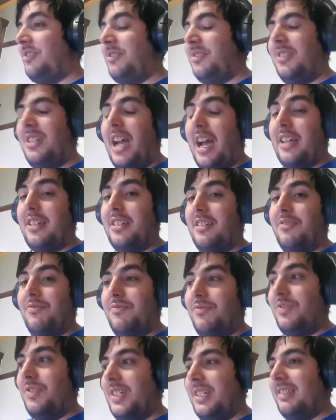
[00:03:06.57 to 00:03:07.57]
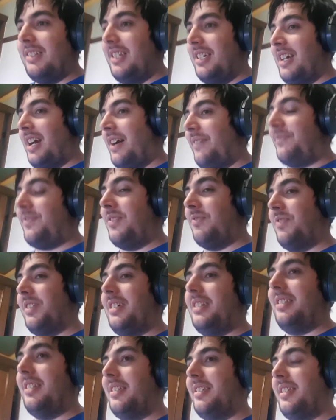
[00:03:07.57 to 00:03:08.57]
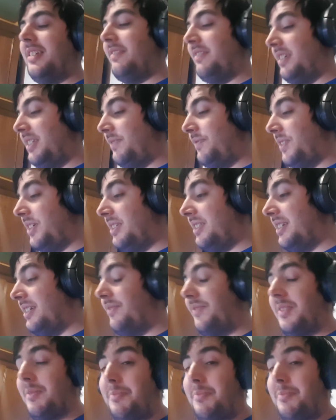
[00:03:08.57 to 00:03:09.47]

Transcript: yeah, you really have to read this series for yourself.